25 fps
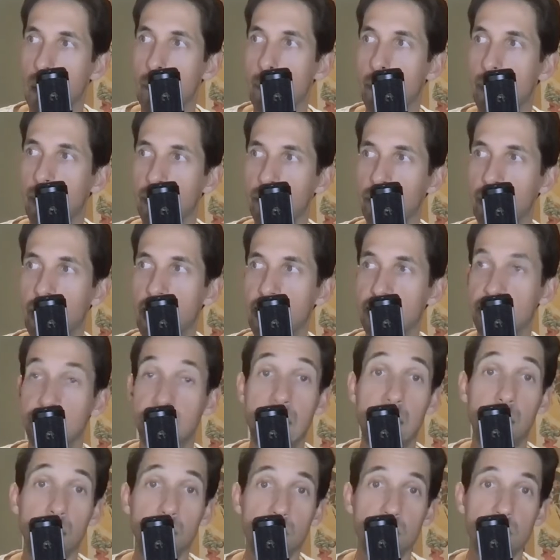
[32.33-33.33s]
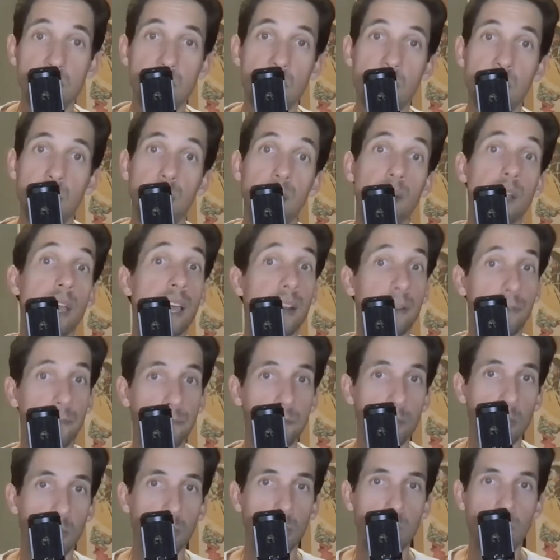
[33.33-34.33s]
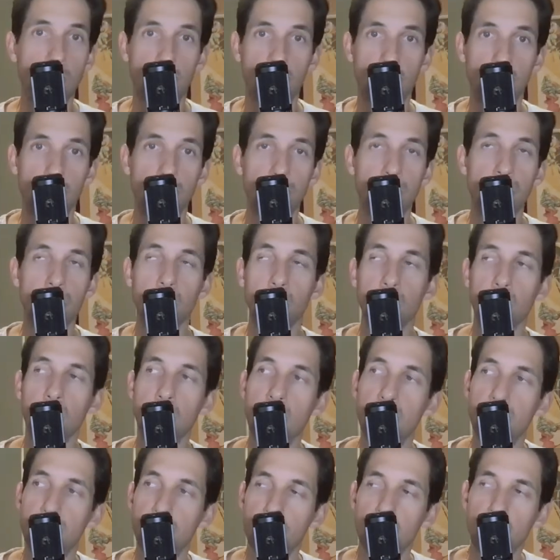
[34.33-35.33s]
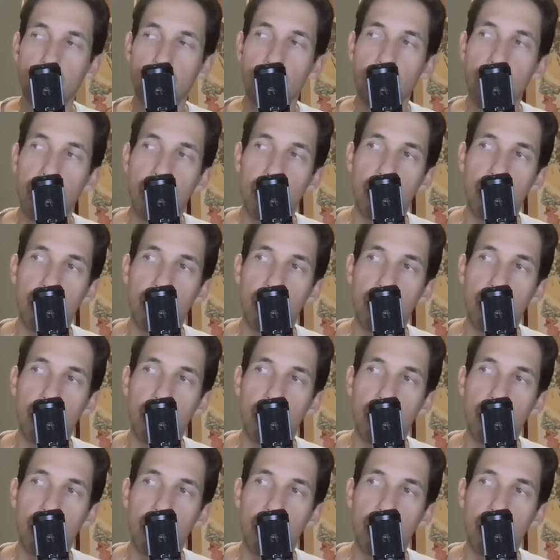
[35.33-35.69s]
But as an outsider and a filmmaker and a film lover,